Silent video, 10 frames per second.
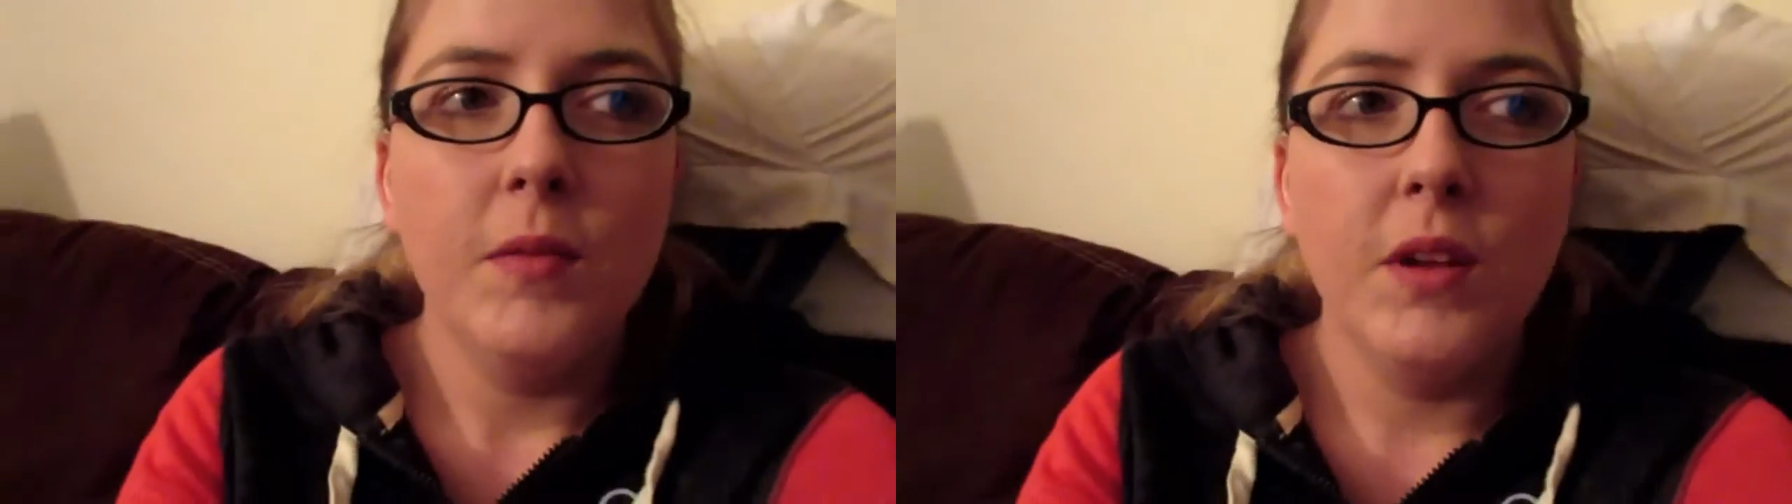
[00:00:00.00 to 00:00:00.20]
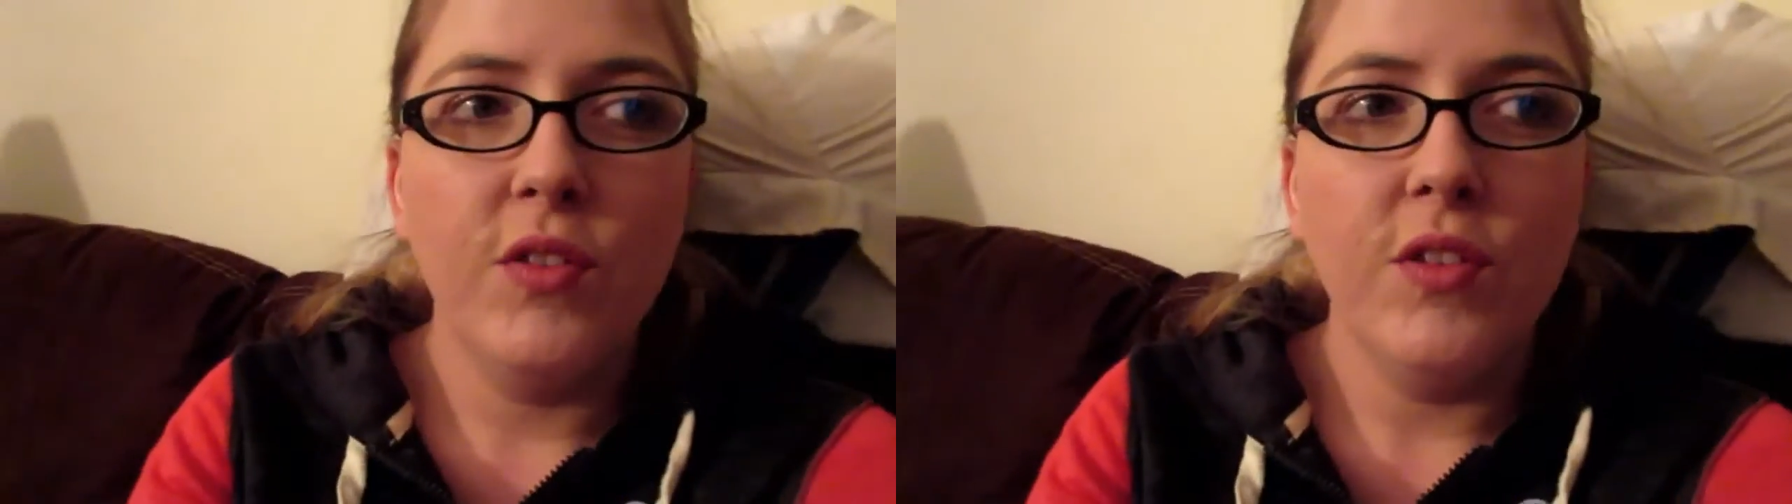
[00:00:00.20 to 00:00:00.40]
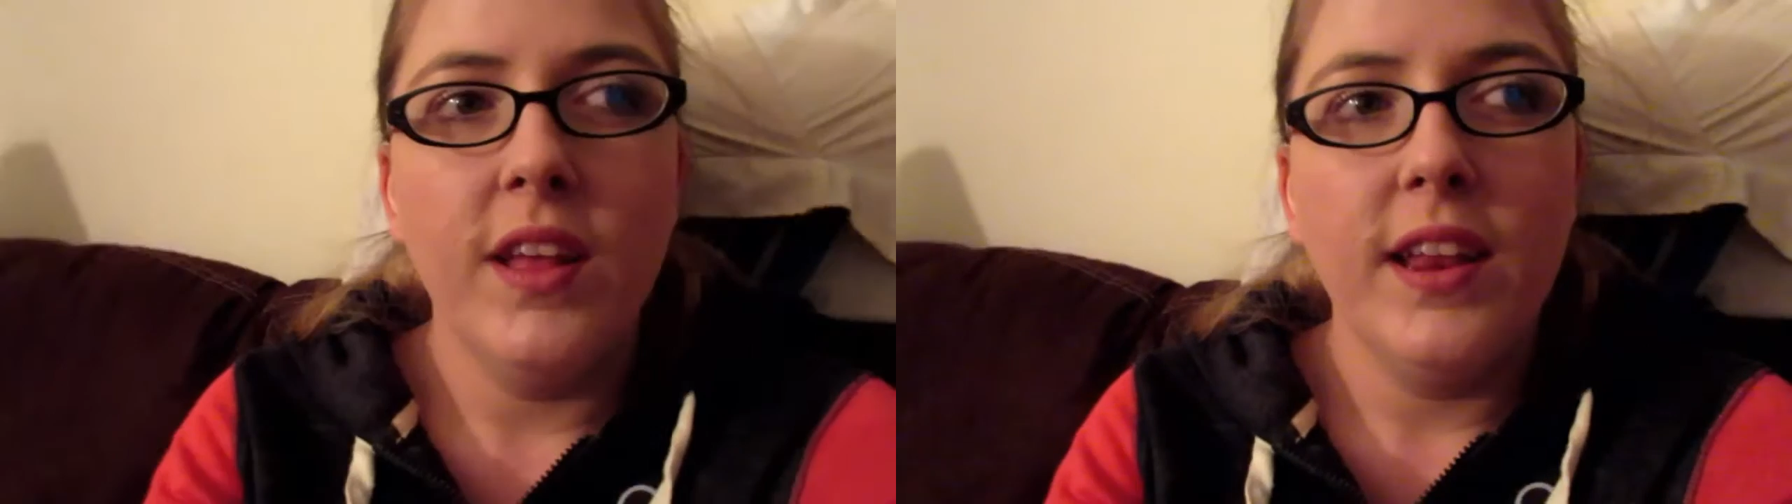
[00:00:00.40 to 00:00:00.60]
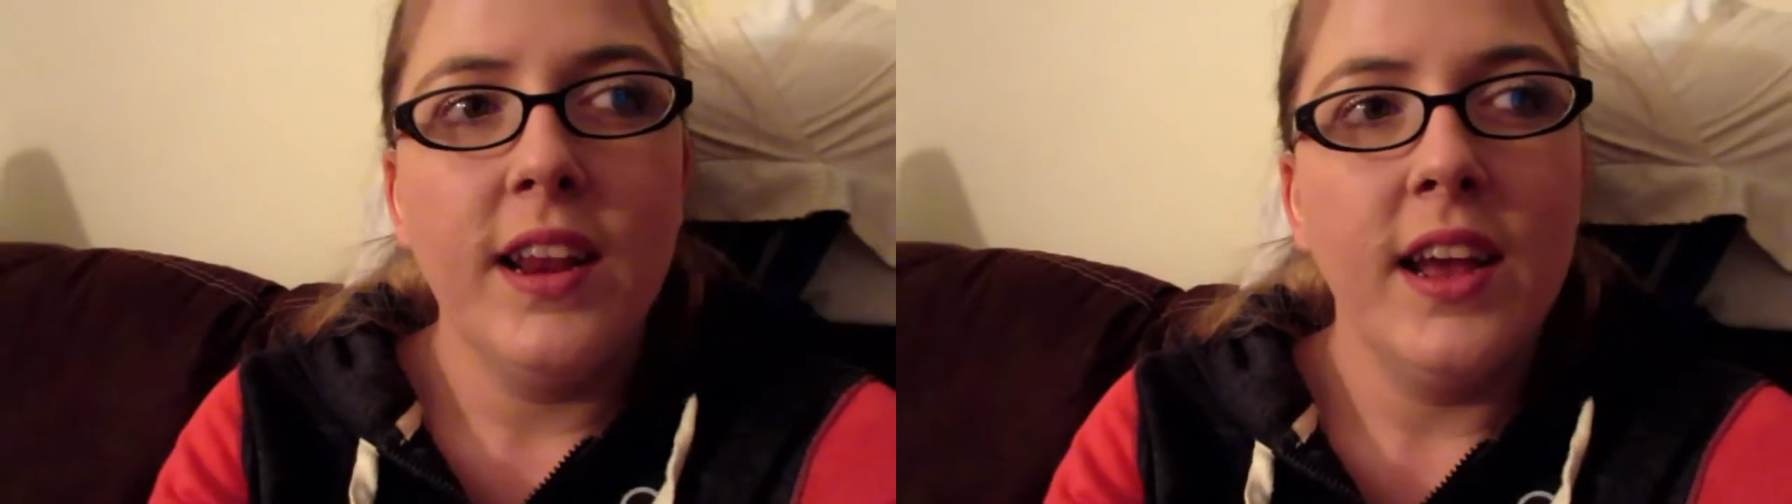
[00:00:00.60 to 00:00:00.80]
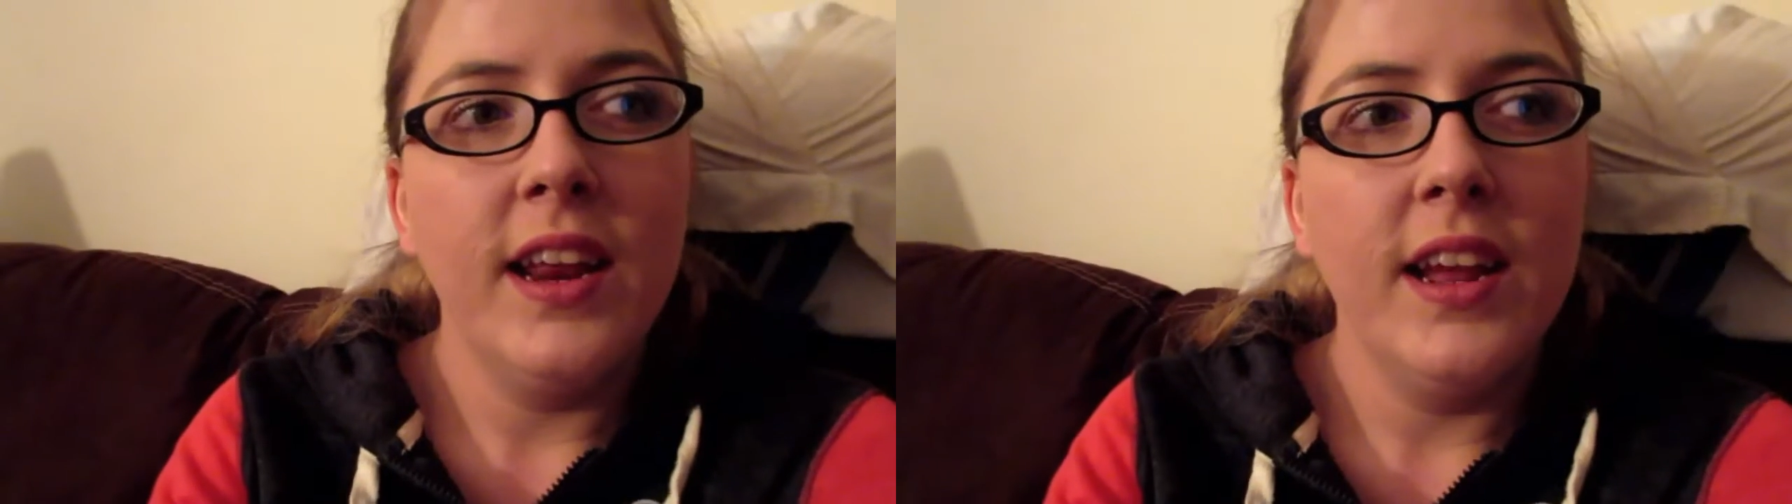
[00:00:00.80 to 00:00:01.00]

There for like nine